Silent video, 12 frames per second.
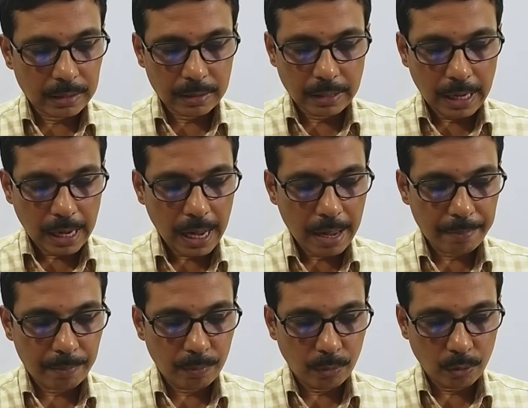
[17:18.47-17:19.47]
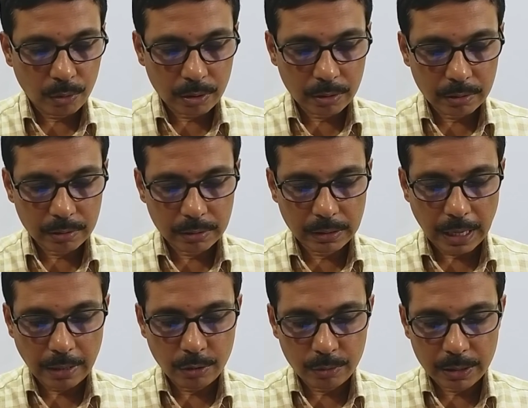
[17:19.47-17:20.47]
they have more
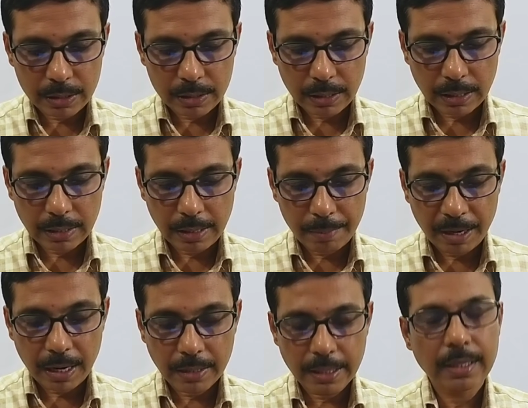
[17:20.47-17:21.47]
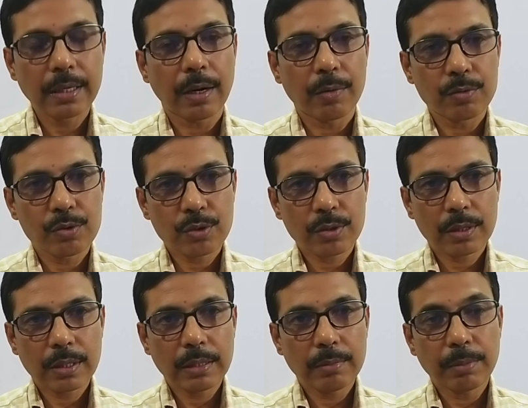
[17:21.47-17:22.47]
dull to us are them hunting grounds.
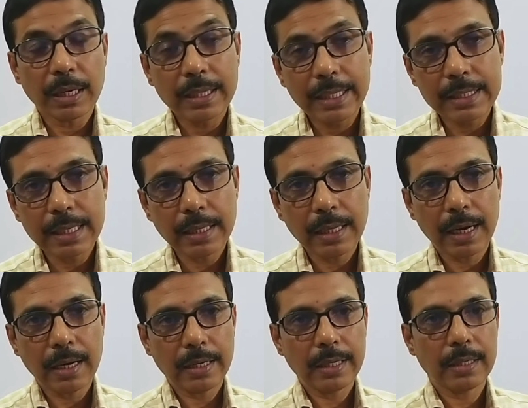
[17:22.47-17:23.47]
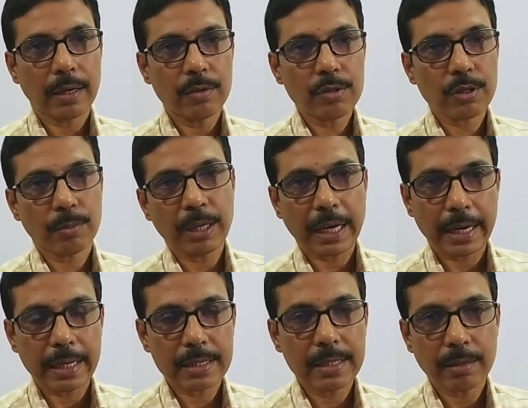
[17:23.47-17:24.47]
But these are the hunting grounds of the
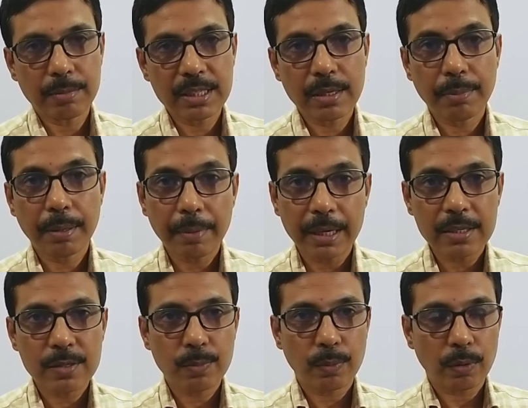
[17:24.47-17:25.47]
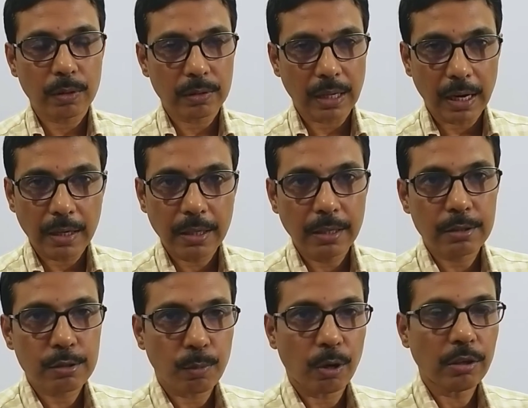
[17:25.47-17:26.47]
cats. That means the favorite hunting
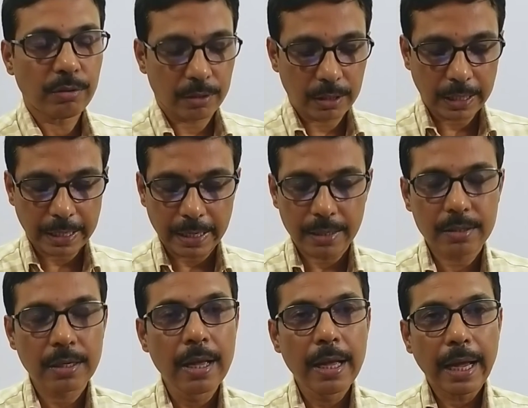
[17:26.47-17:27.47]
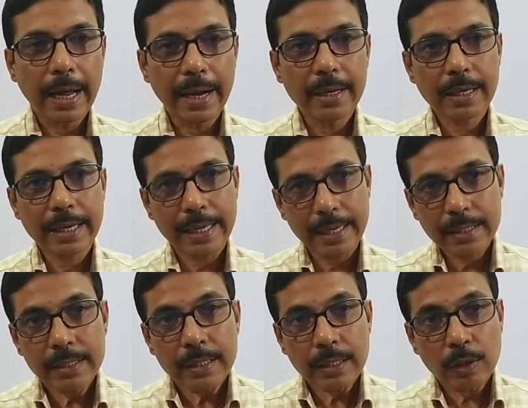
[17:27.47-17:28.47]
spot for the cats. And the
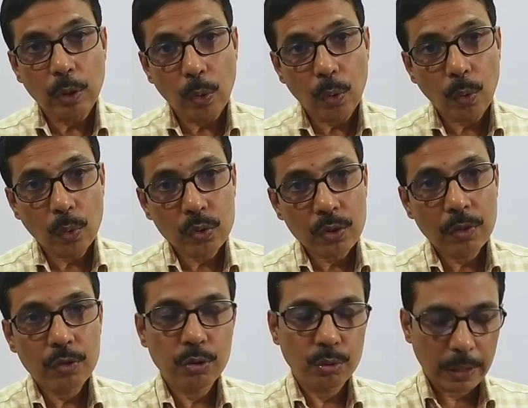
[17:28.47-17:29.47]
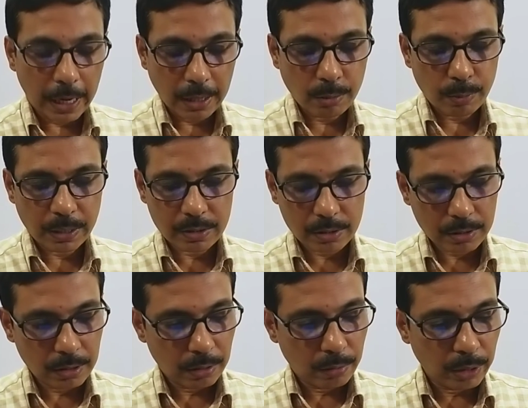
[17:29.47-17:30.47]
cat goes to that place
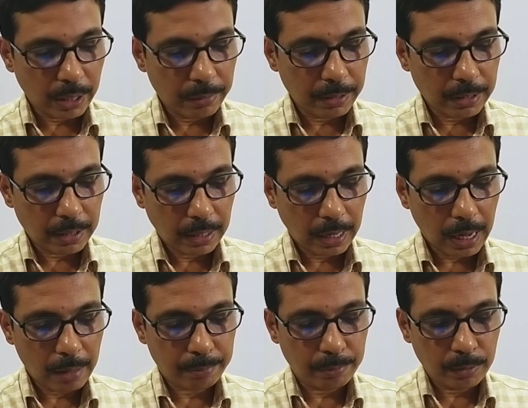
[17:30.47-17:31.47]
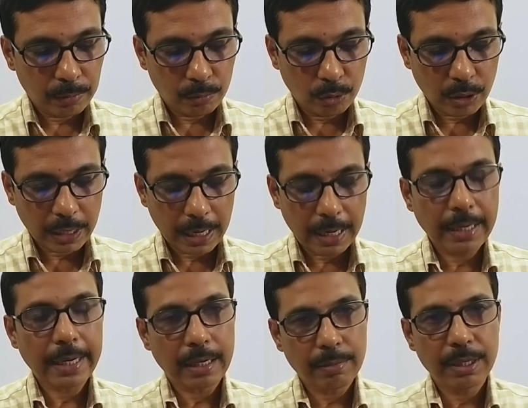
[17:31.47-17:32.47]
wherever they have more
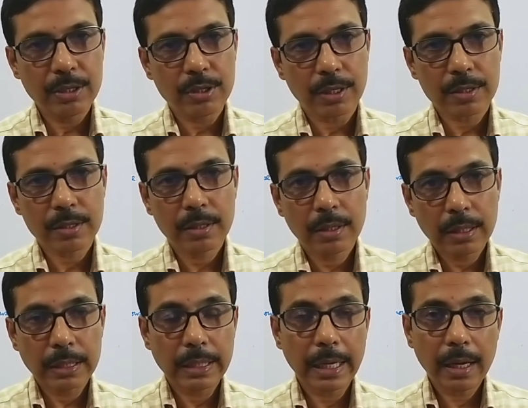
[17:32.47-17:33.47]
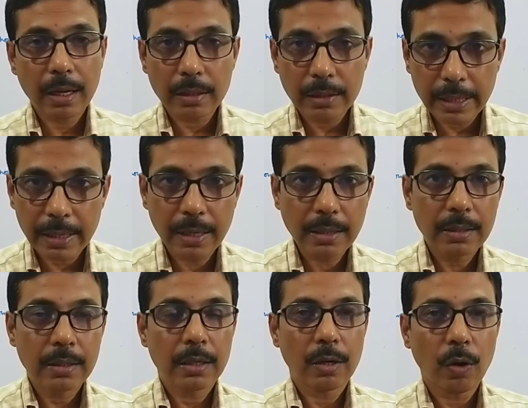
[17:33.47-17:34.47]
gallant adventures.
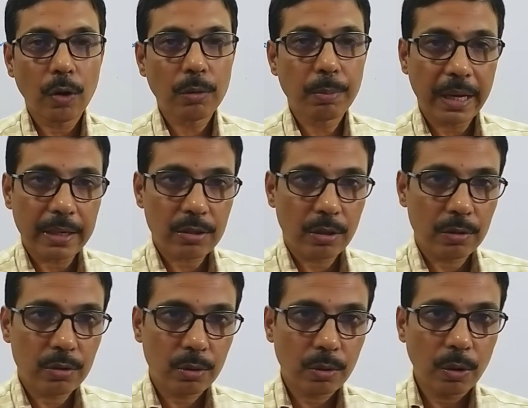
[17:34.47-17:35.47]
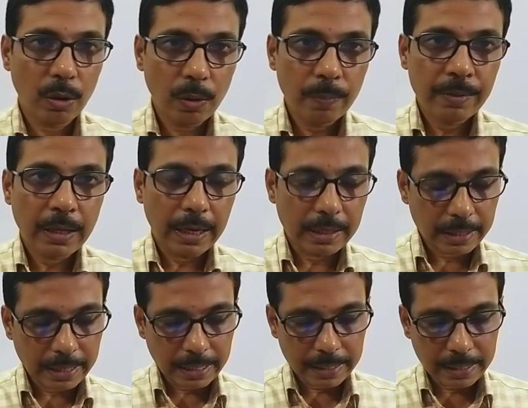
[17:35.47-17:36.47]
There lot of cats also go and
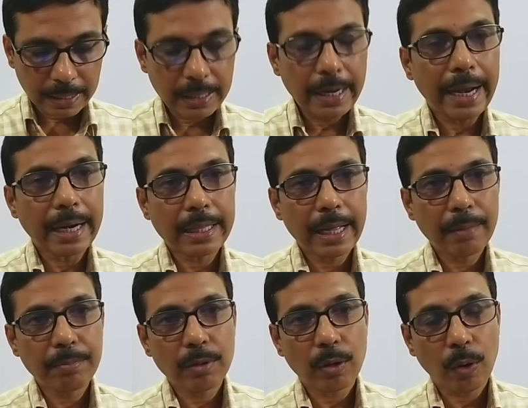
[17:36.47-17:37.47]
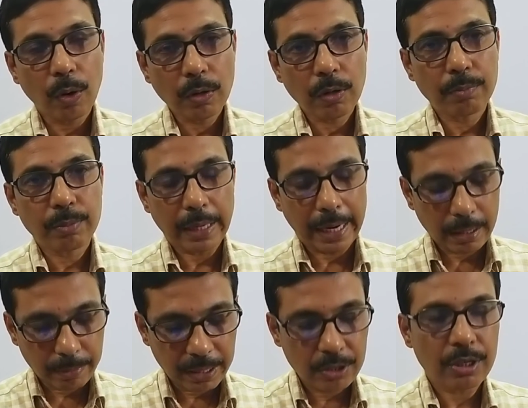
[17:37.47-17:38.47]
they gather and they have lot of
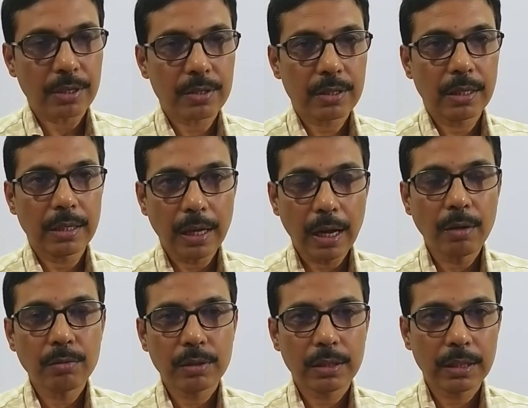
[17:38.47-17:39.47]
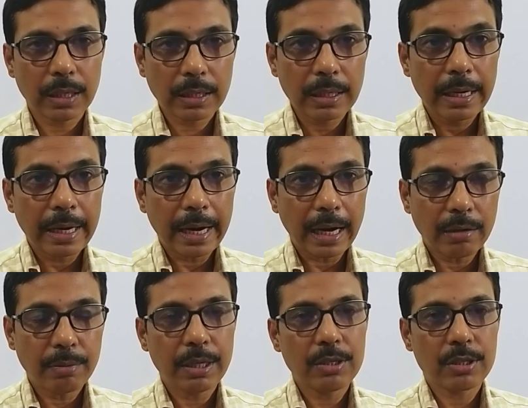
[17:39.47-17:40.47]
adventures. Now their
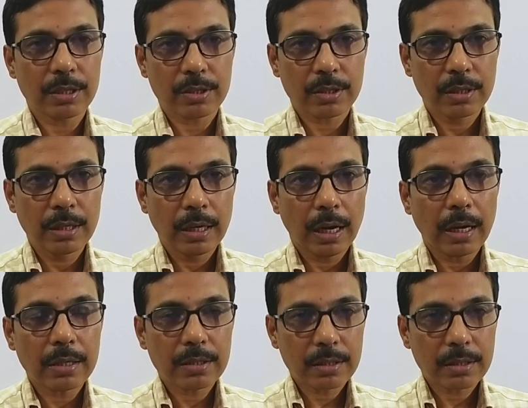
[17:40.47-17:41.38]
adventures are